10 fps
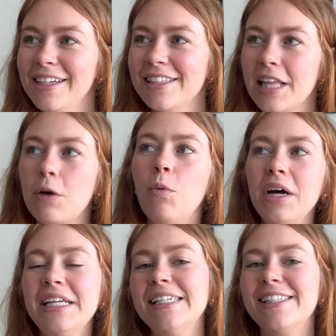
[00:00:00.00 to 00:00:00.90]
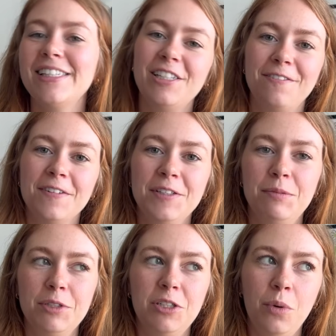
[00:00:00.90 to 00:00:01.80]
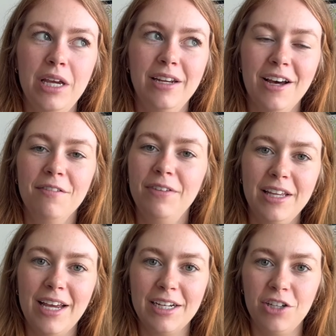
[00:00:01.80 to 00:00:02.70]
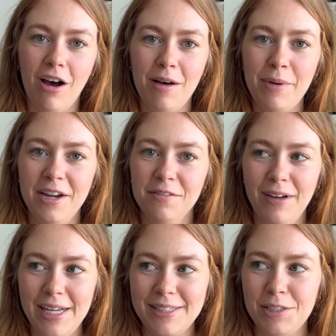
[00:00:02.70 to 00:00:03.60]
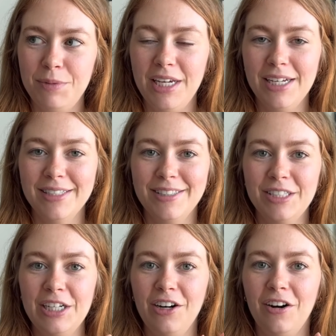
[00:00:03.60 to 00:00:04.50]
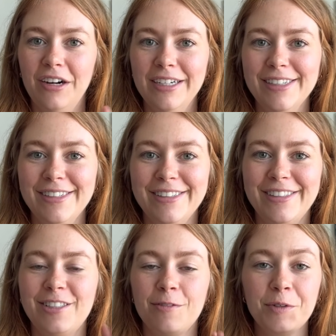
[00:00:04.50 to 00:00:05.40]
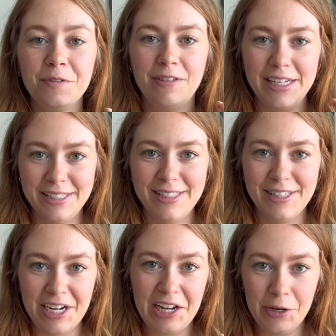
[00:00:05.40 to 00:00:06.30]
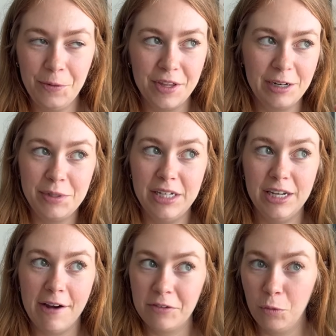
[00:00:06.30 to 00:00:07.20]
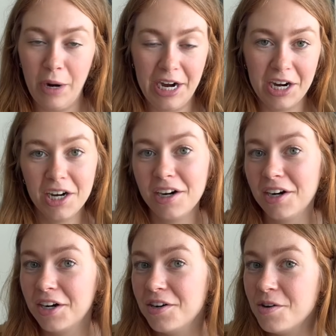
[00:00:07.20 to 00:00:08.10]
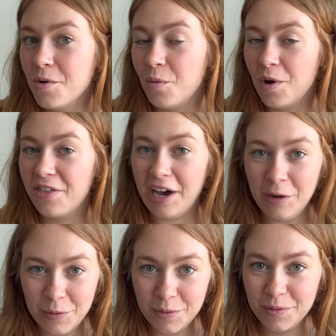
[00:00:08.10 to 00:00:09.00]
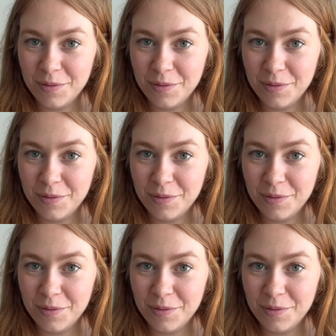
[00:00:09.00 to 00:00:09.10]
like, what is the difference between a V-neck top and a vest? Because there are several vests that I own that I would never wear without